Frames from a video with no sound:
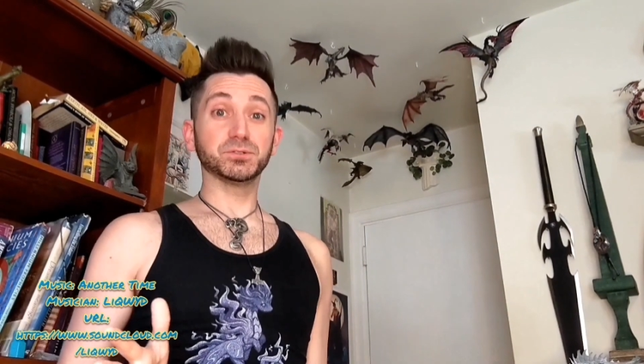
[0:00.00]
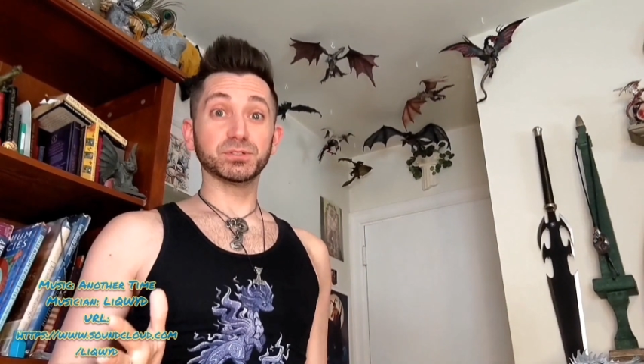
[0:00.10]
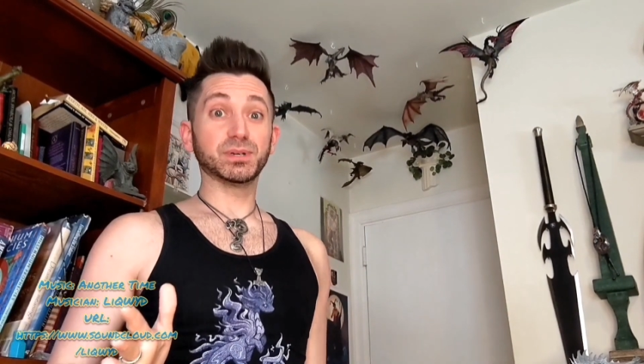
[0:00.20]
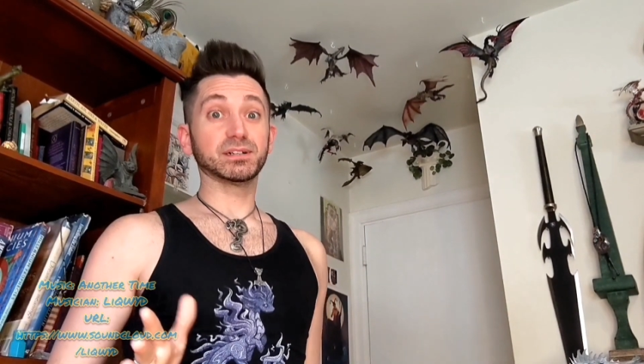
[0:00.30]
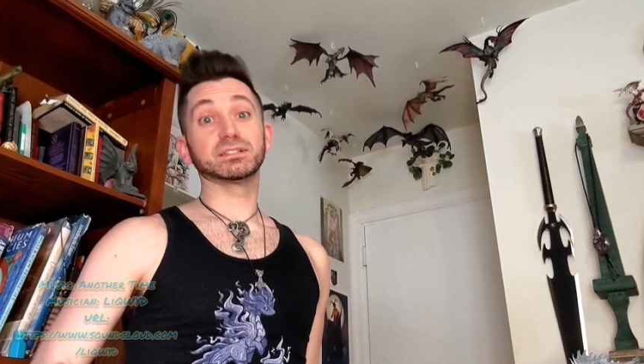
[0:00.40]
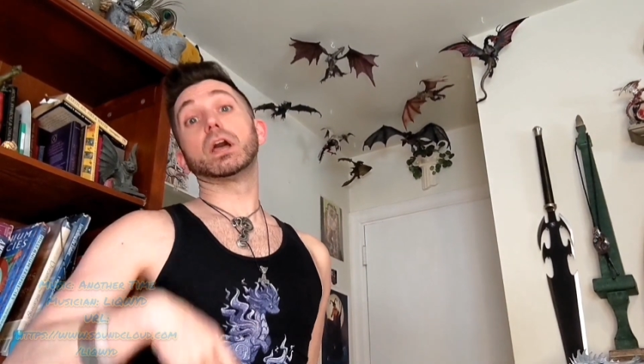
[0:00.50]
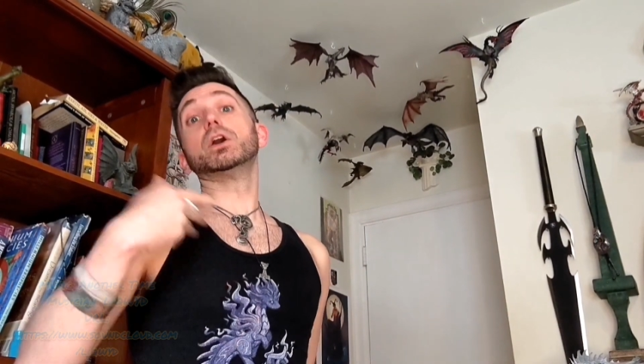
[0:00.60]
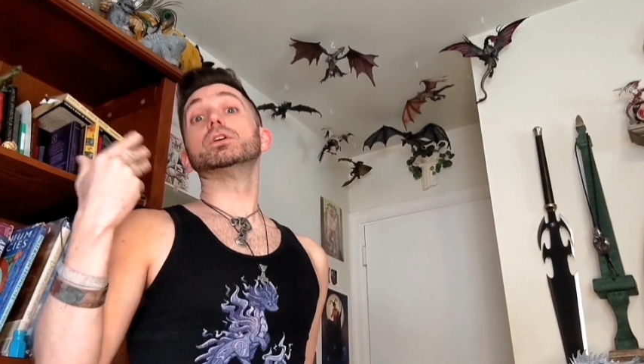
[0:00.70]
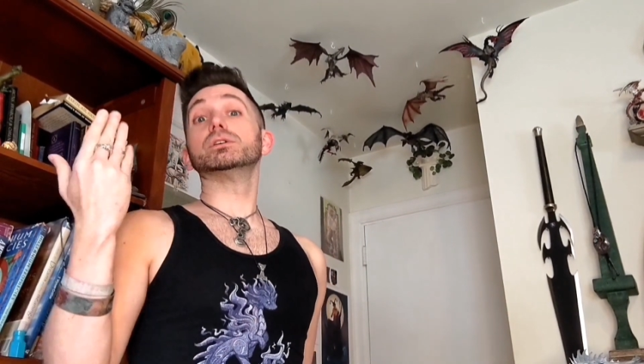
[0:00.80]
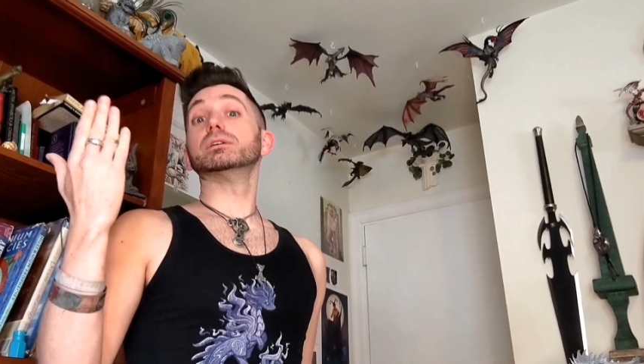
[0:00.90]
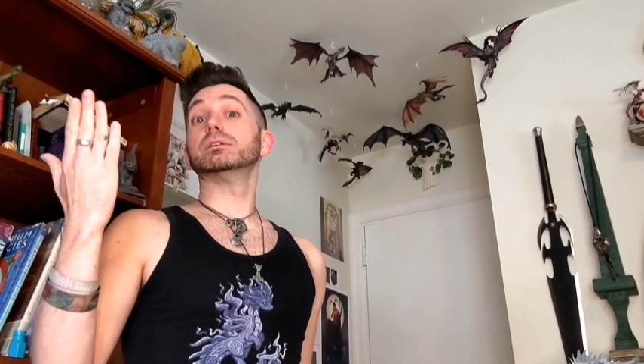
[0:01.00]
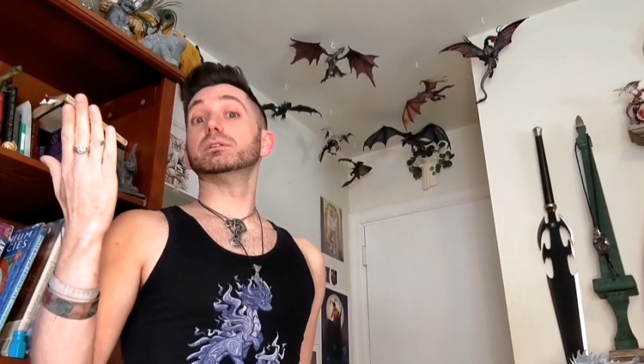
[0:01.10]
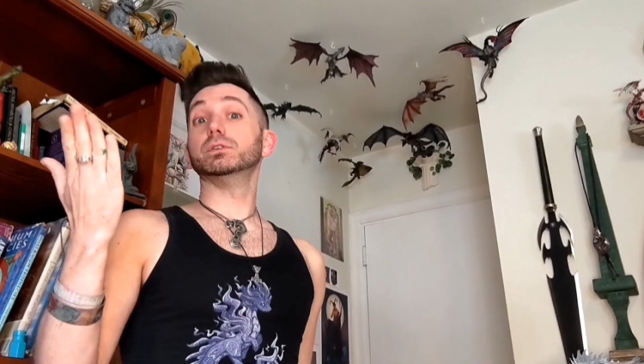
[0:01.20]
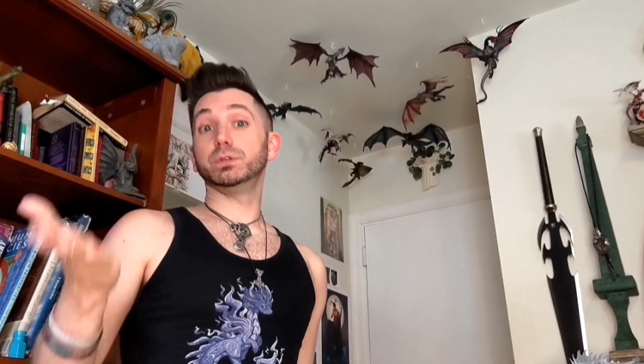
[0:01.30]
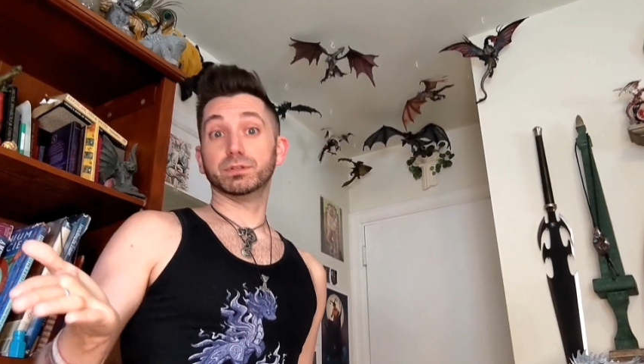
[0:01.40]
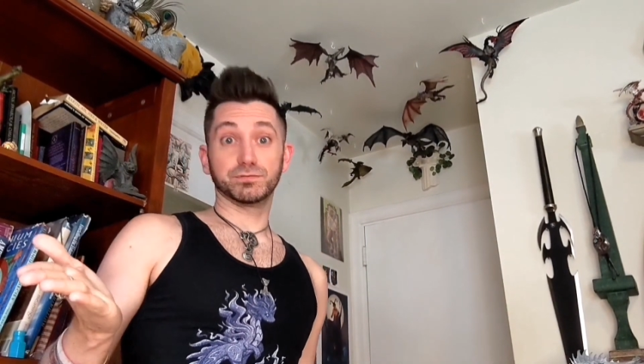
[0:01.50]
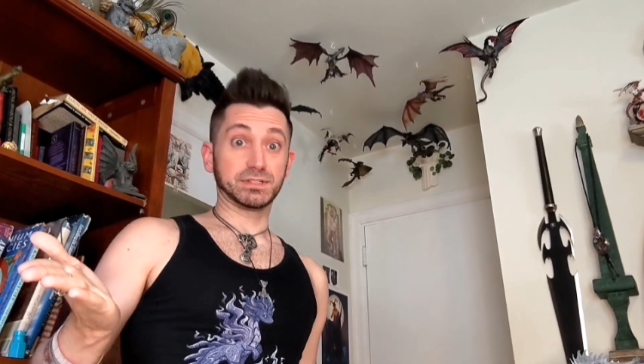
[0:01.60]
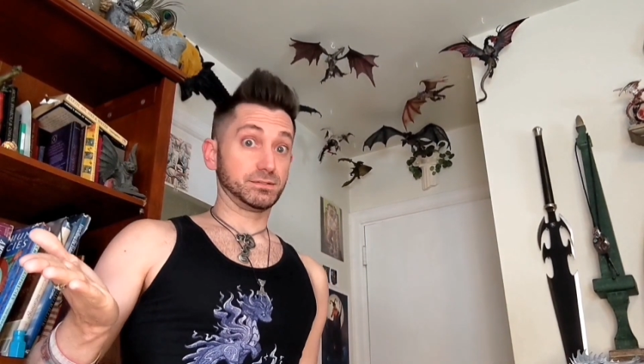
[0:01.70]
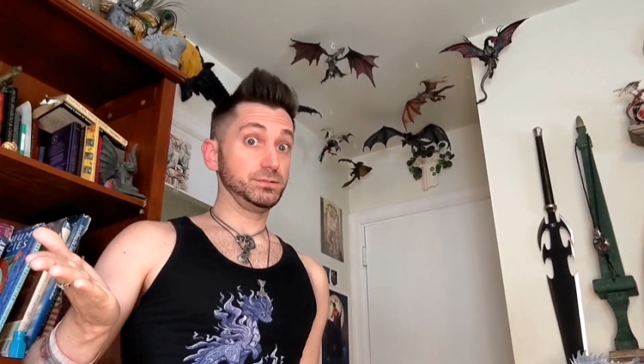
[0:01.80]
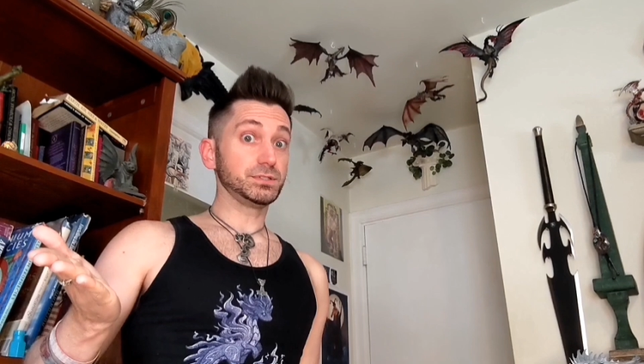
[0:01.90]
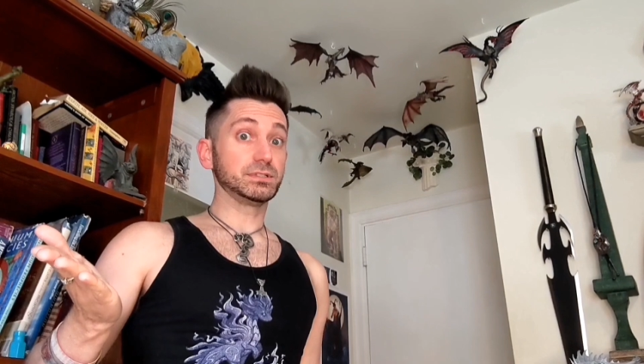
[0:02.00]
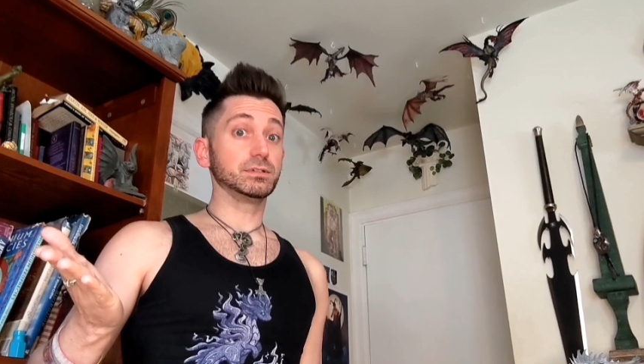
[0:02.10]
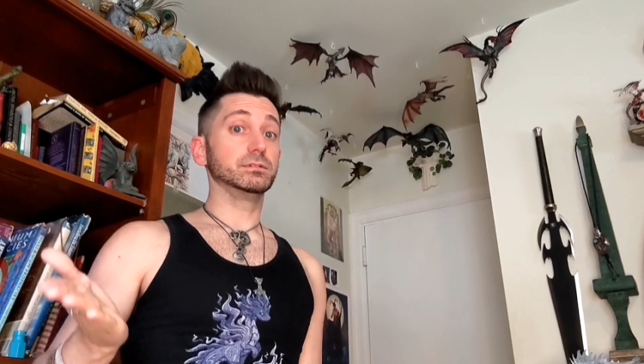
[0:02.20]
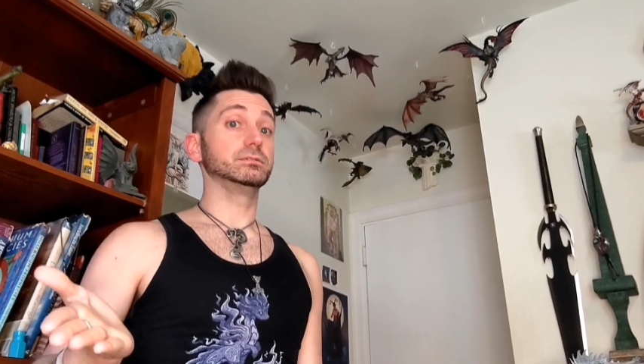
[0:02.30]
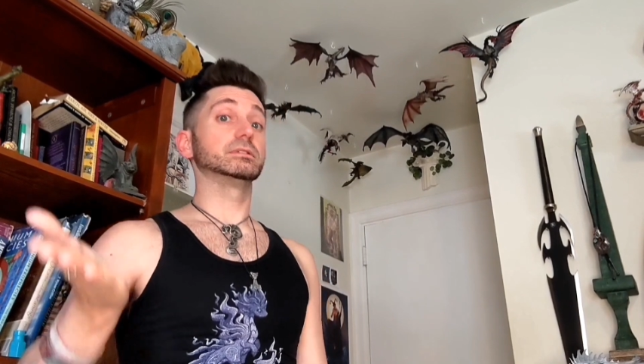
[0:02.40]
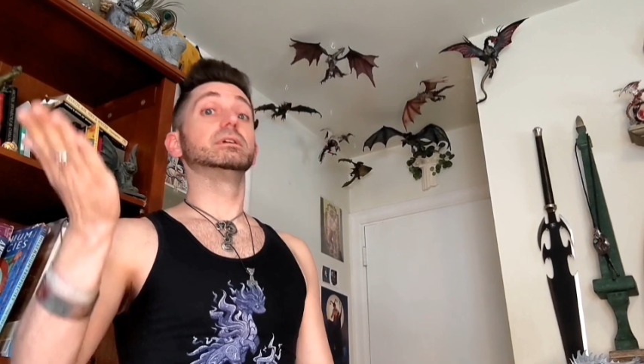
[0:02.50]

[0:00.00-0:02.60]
Toy Box New Year's resolution goes,